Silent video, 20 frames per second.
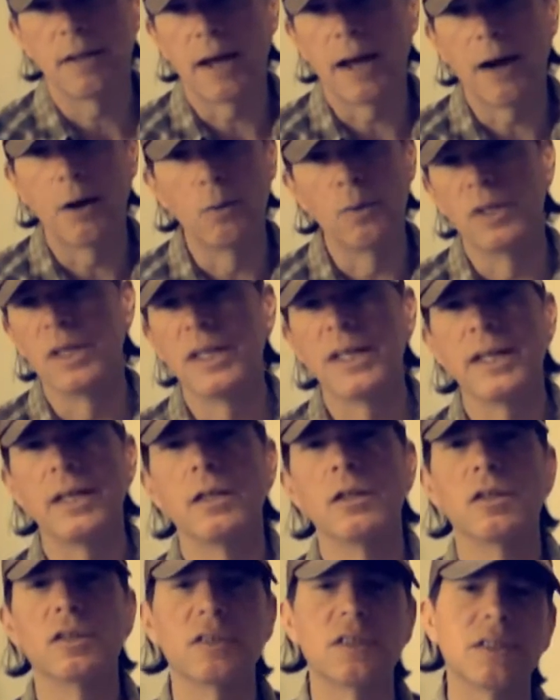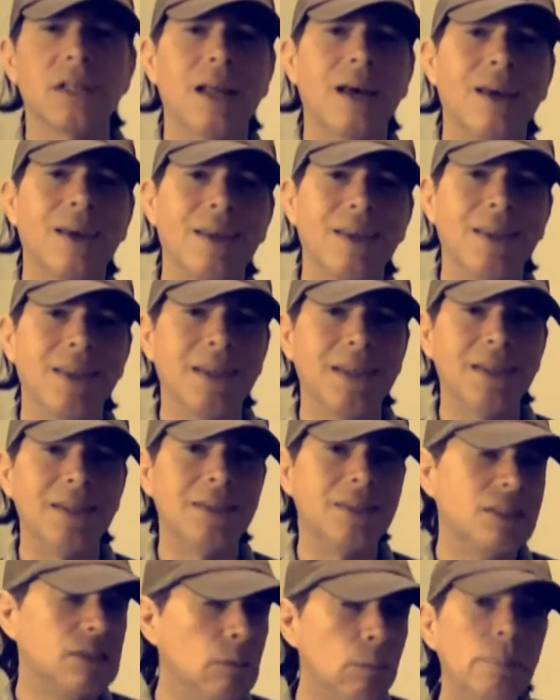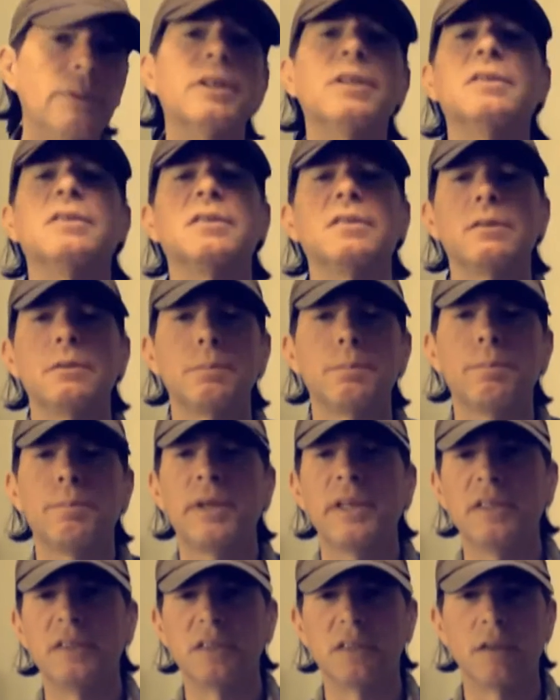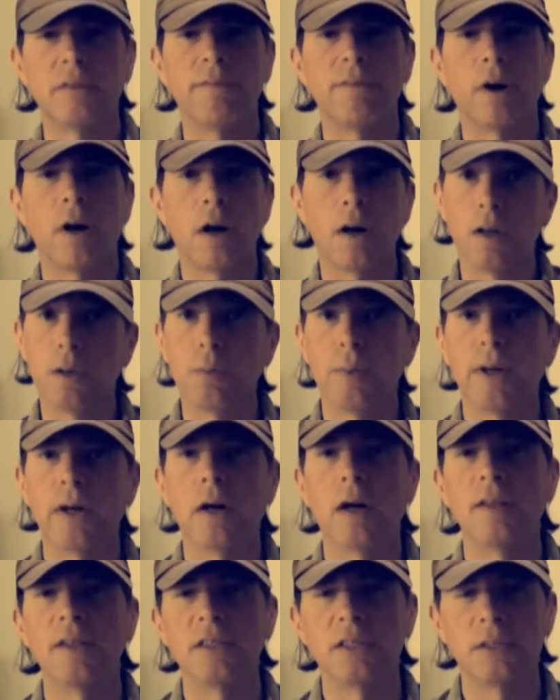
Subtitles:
outwardly looks like the simplest piece of hardware on the